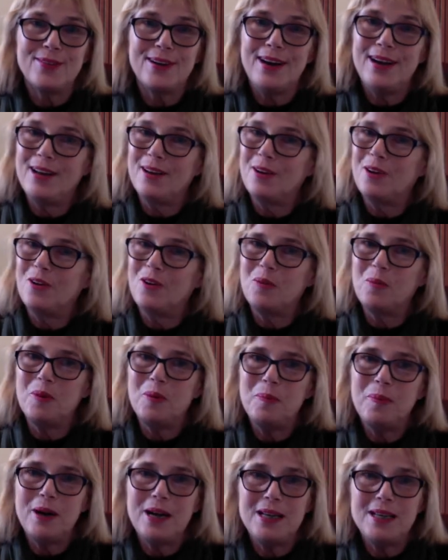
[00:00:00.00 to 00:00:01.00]
right at home in
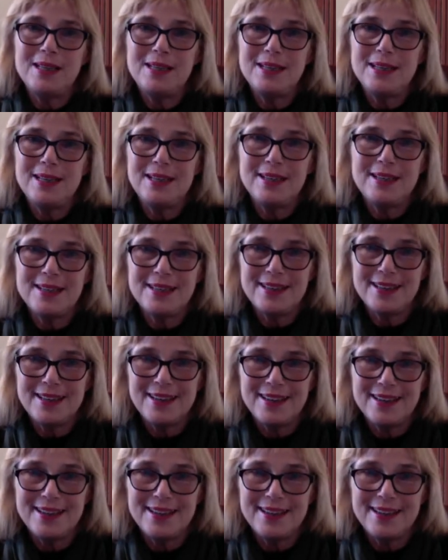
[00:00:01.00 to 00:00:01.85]
Pisces.